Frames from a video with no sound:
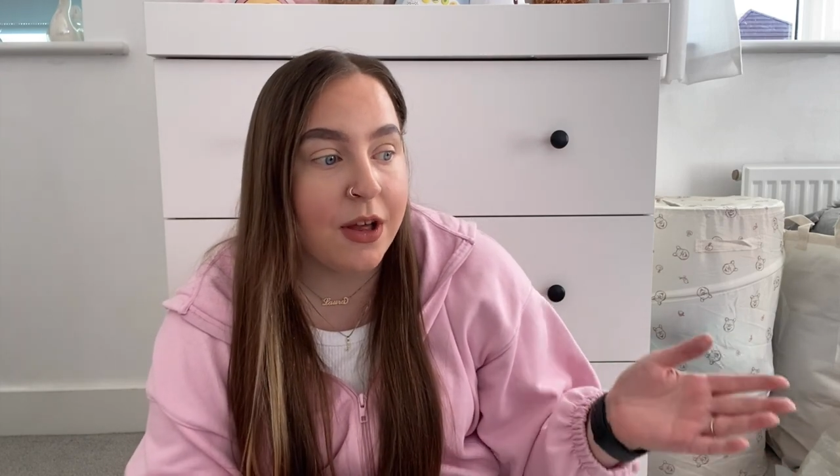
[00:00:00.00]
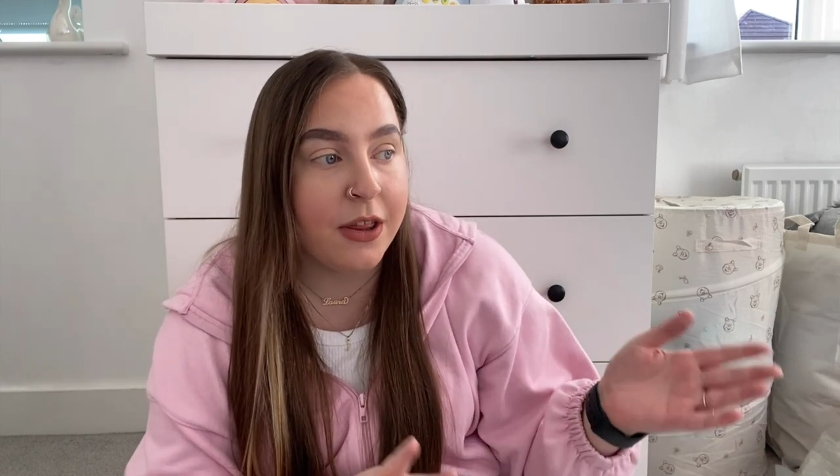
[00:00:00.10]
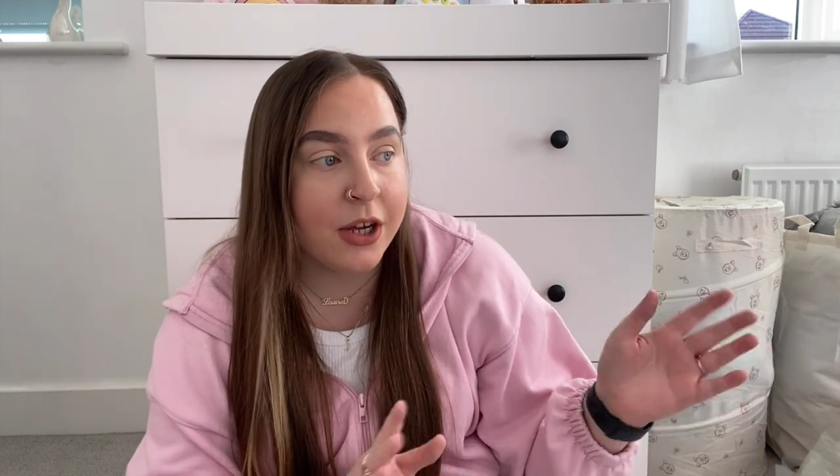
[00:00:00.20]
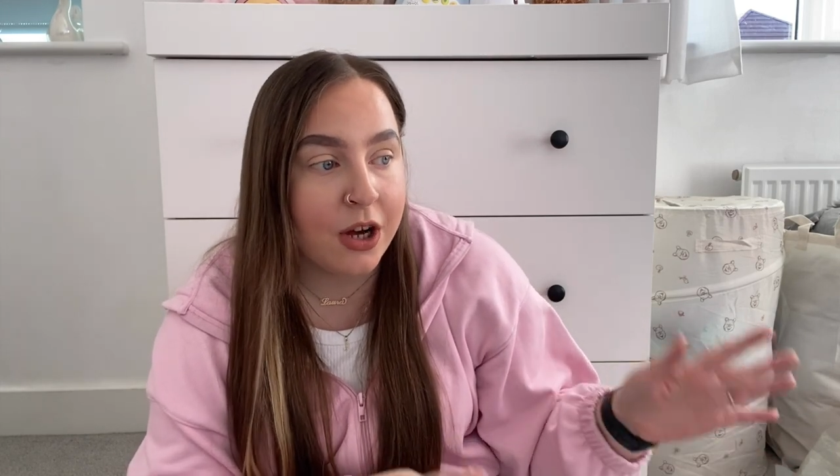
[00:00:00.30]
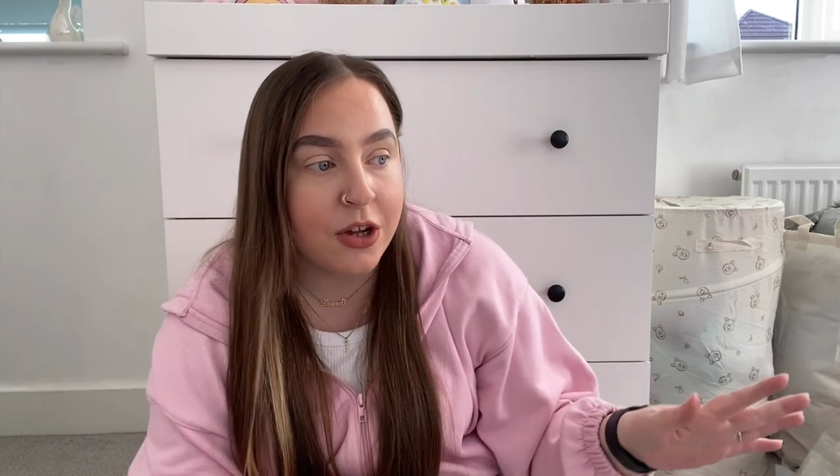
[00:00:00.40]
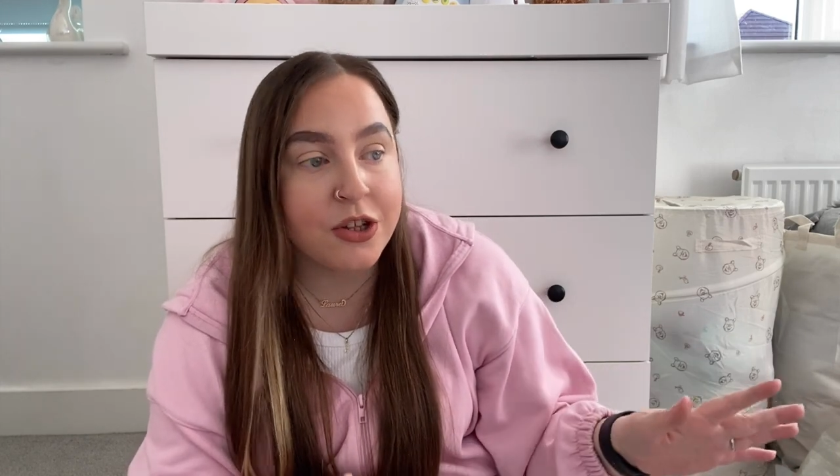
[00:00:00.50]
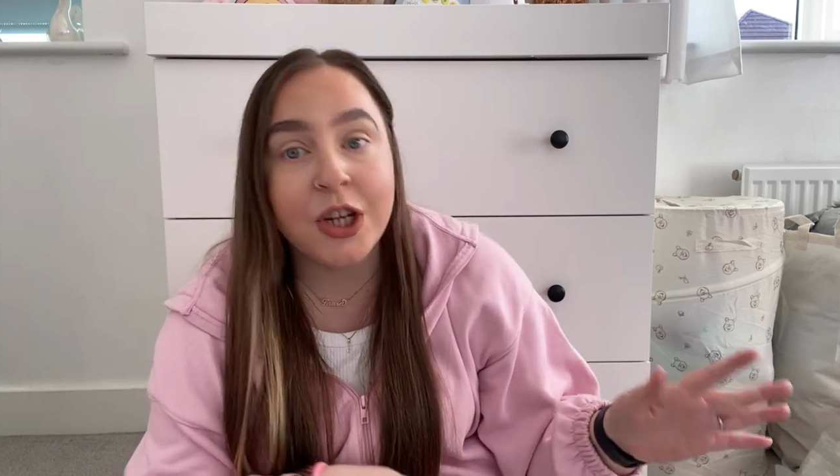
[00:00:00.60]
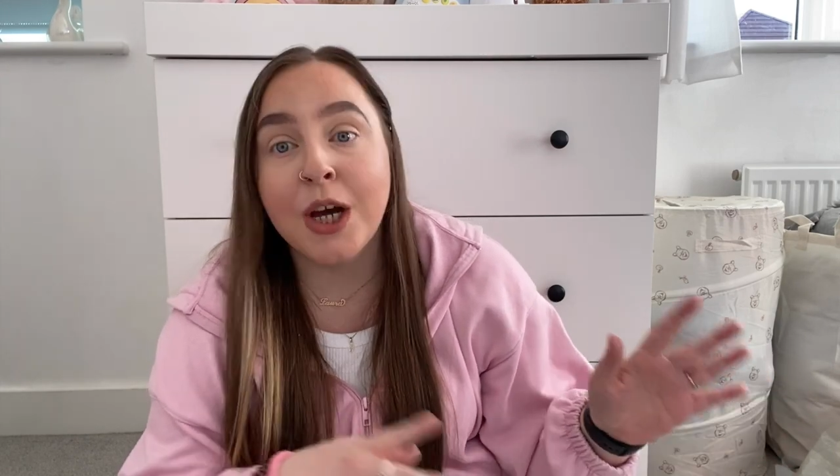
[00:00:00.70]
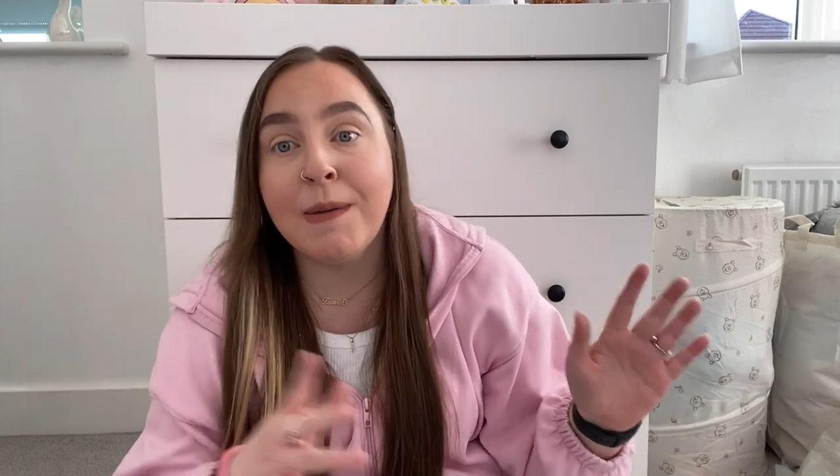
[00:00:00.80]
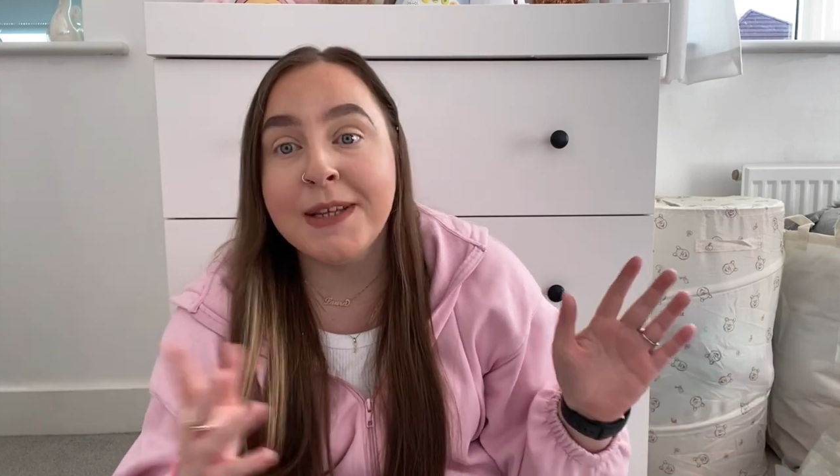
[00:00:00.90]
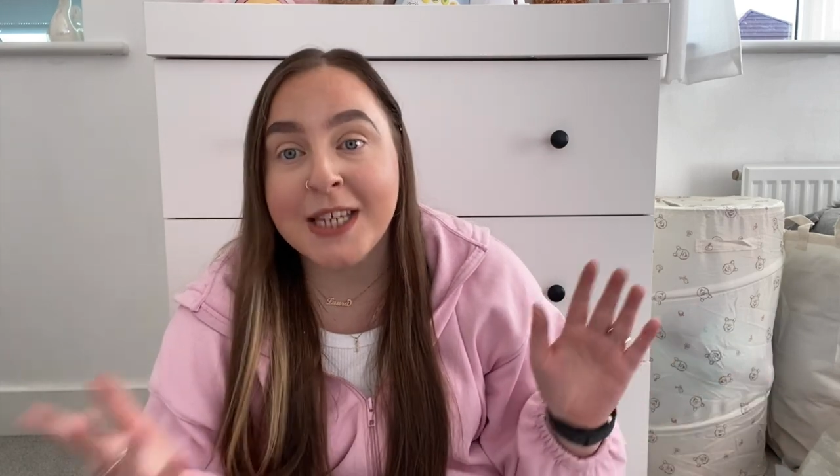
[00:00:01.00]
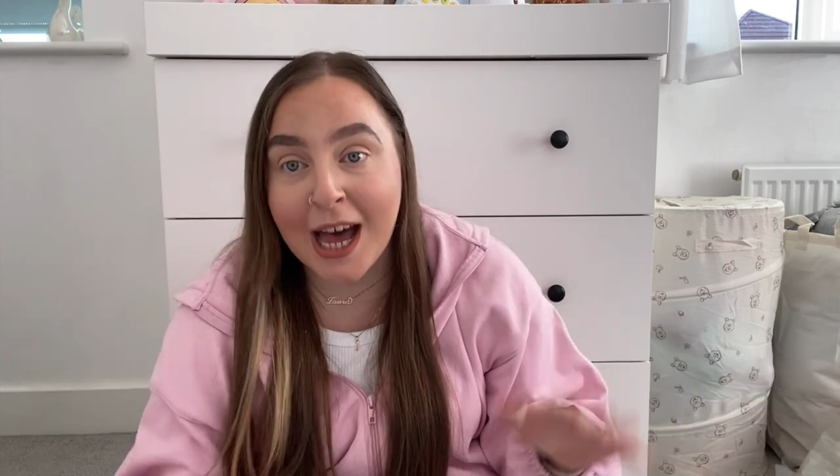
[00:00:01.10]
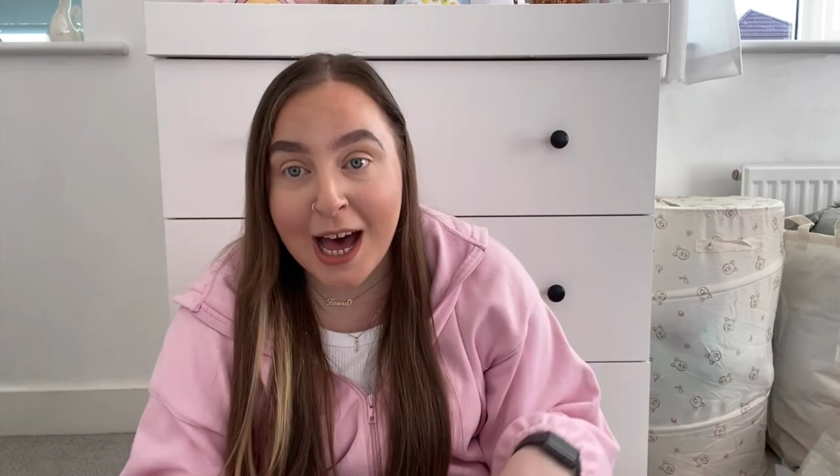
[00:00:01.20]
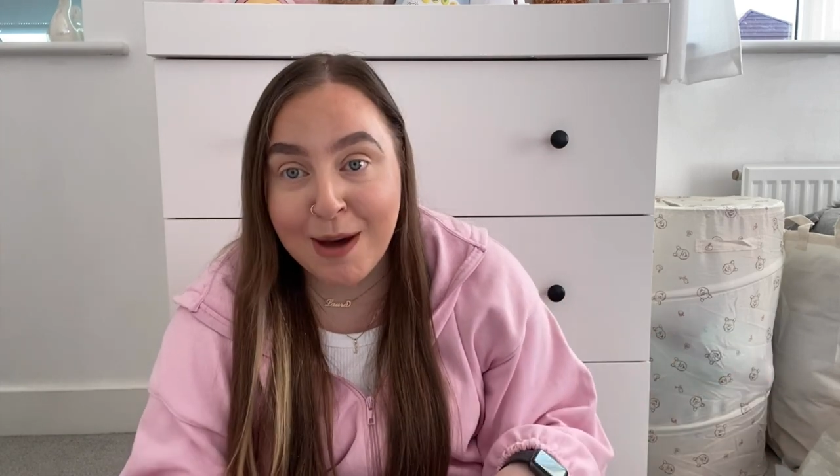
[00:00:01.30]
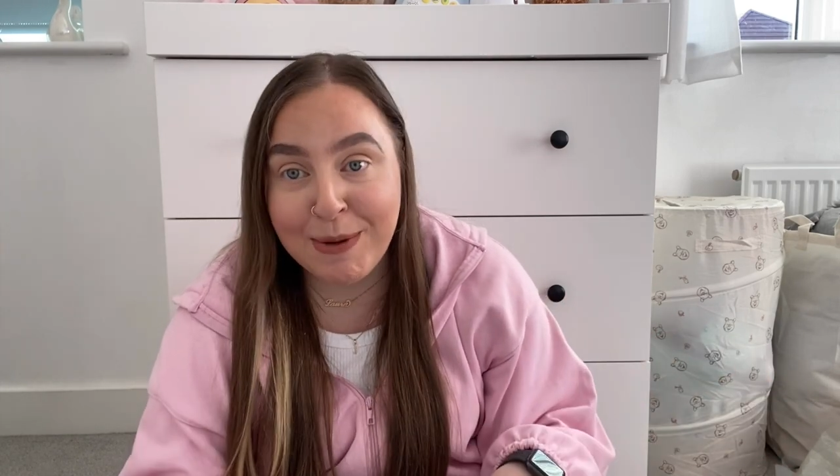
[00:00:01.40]
the cot's going to go into
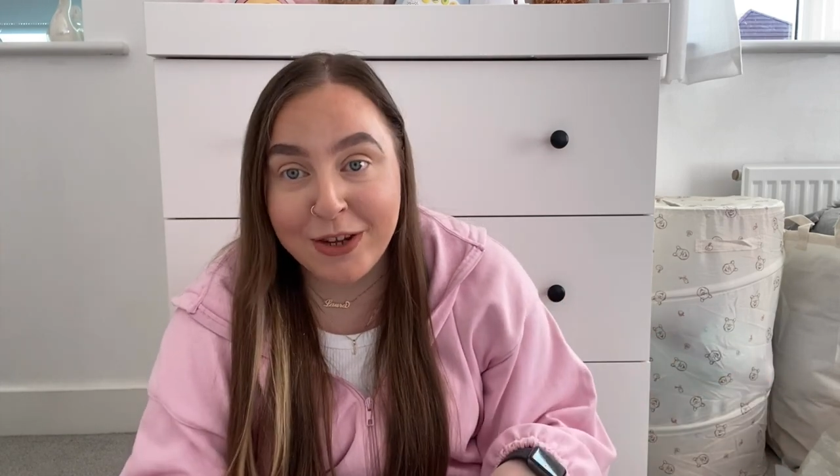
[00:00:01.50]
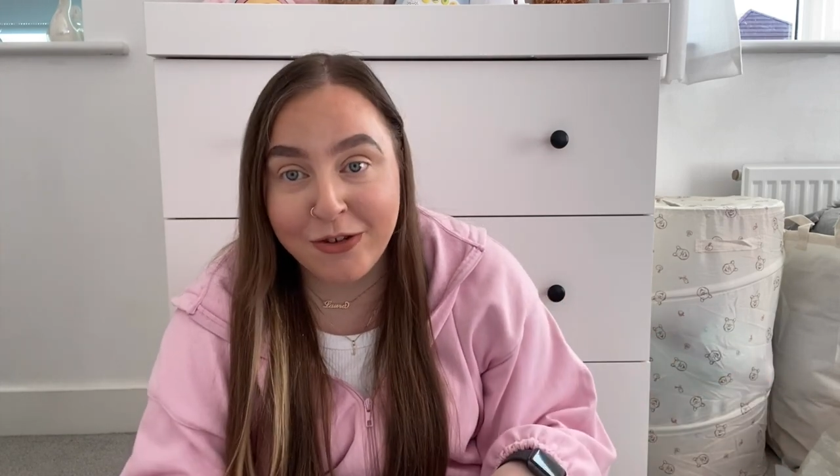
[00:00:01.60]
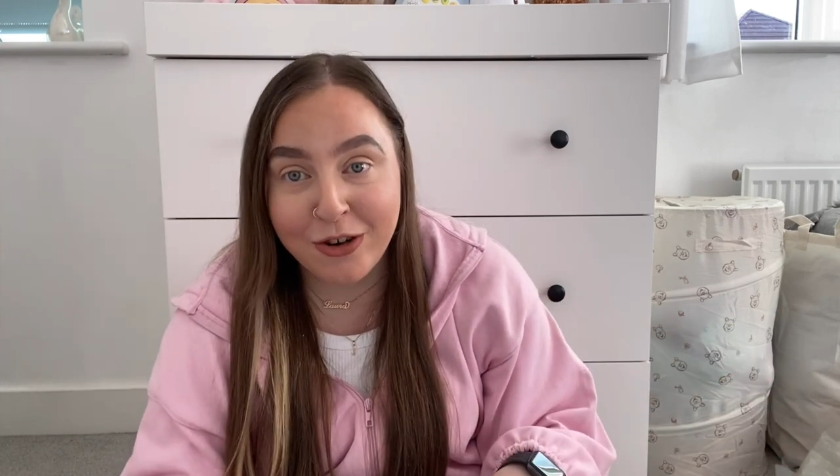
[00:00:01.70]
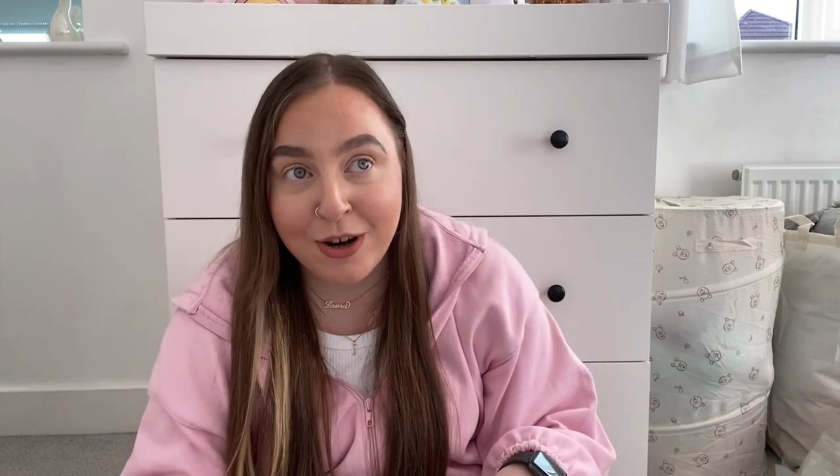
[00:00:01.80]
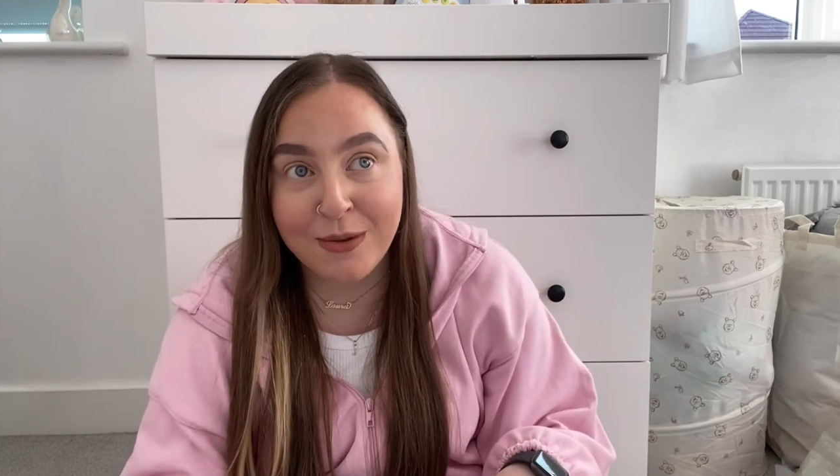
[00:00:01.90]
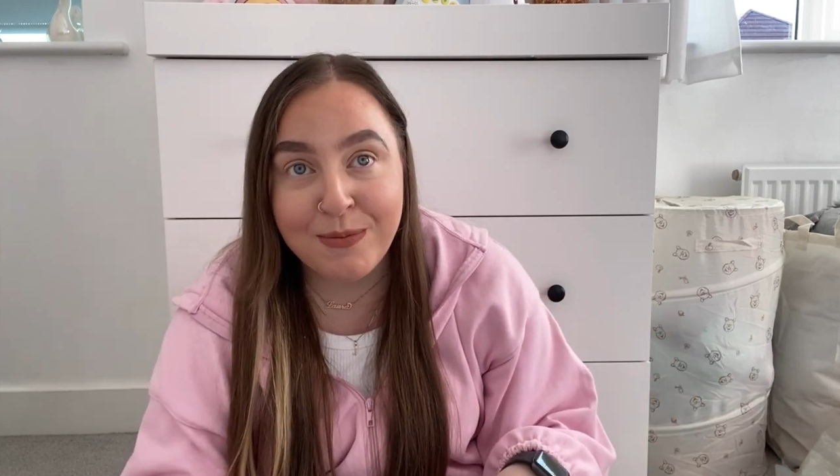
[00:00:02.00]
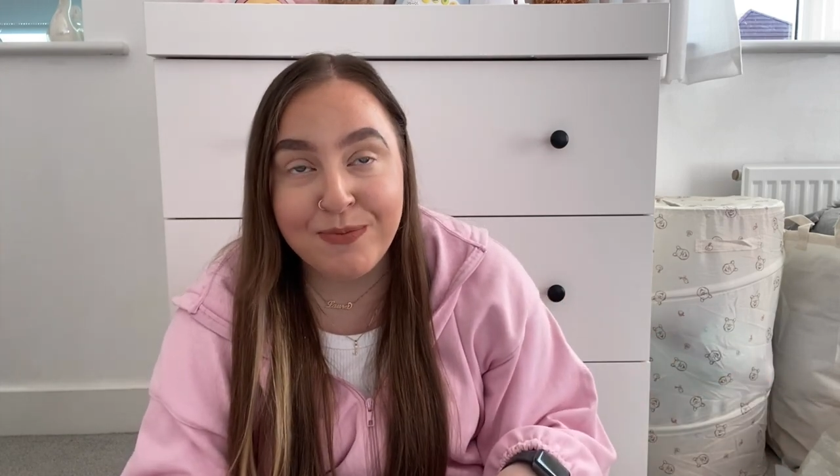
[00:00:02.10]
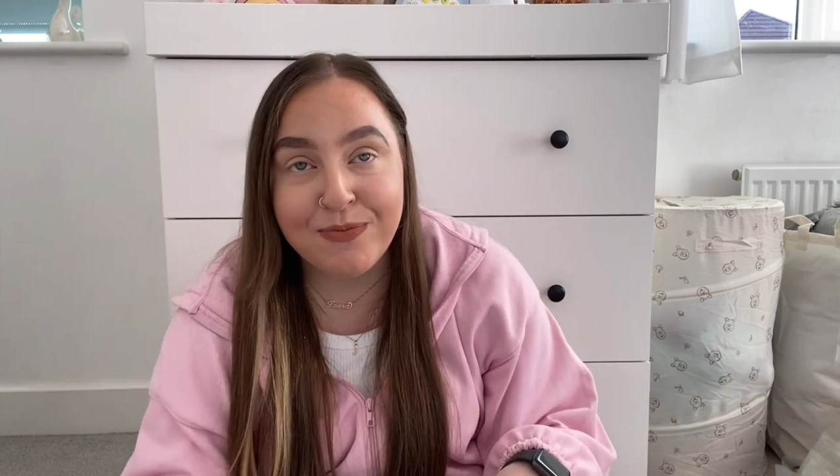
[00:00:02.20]
our bedroom.